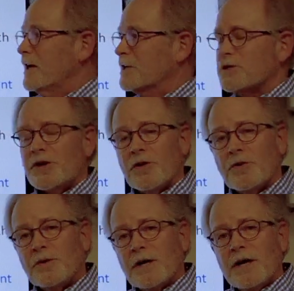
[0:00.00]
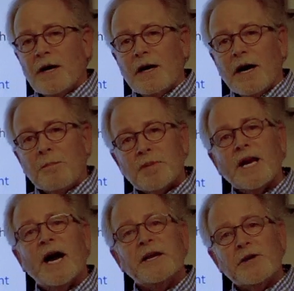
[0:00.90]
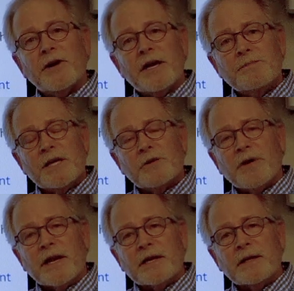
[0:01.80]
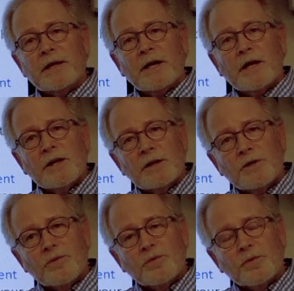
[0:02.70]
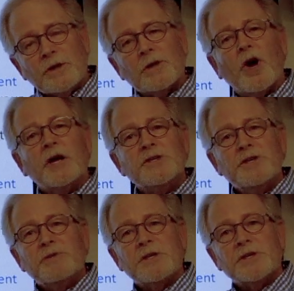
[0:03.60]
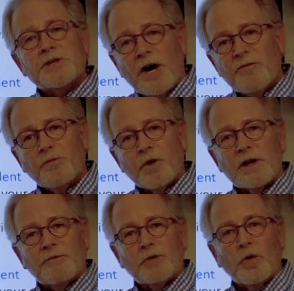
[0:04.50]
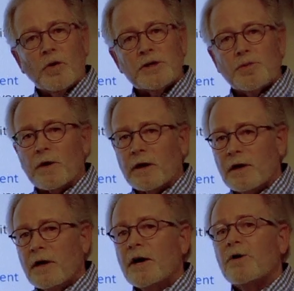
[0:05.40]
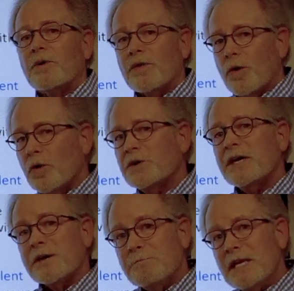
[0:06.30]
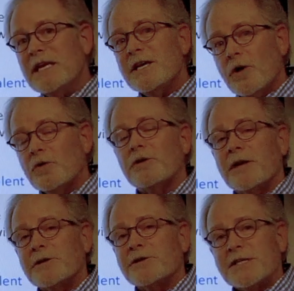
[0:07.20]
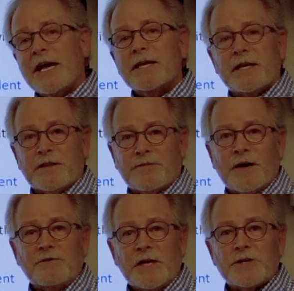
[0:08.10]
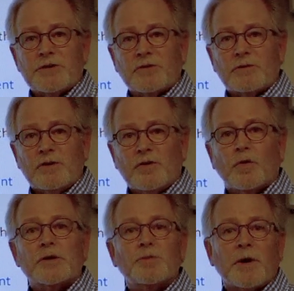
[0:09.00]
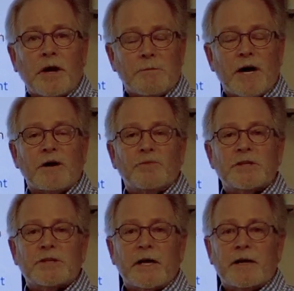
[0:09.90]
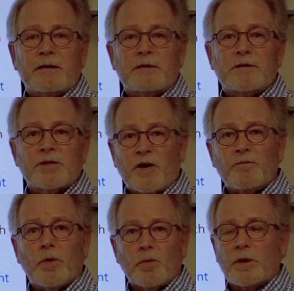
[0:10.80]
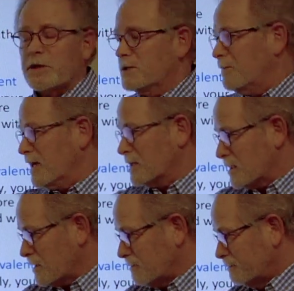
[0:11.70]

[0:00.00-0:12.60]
And so applying your AP credit would launch you into sophomore level coursework with only a mediocre understanding of the foundational coursework upon which that sophomore work is based.